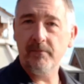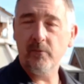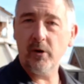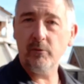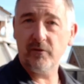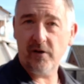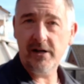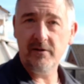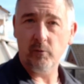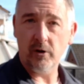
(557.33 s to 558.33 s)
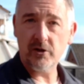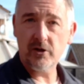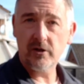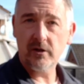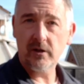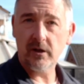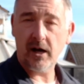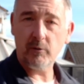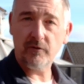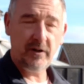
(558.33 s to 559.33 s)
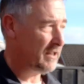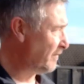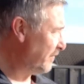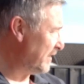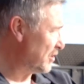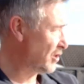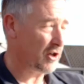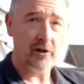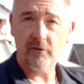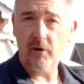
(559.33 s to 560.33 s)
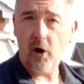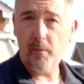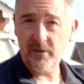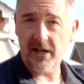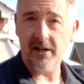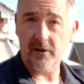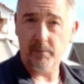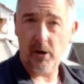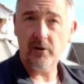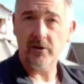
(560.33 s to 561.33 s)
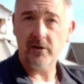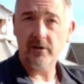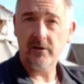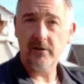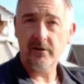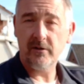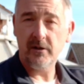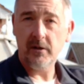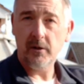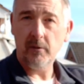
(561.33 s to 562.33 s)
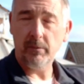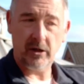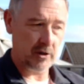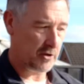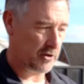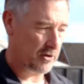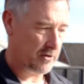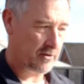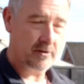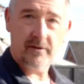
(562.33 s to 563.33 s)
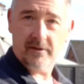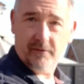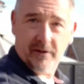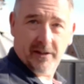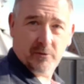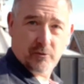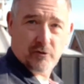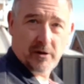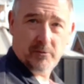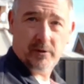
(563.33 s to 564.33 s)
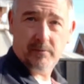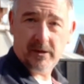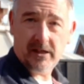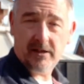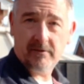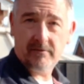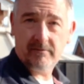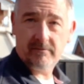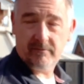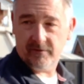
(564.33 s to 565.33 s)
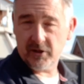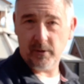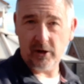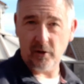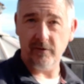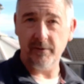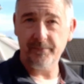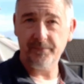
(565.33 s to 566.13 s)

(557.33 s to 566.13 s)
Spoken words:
What I was finding was that I was feeding the fish at the opposite end of the pond, because don't forget this was draped with me visqueen cover.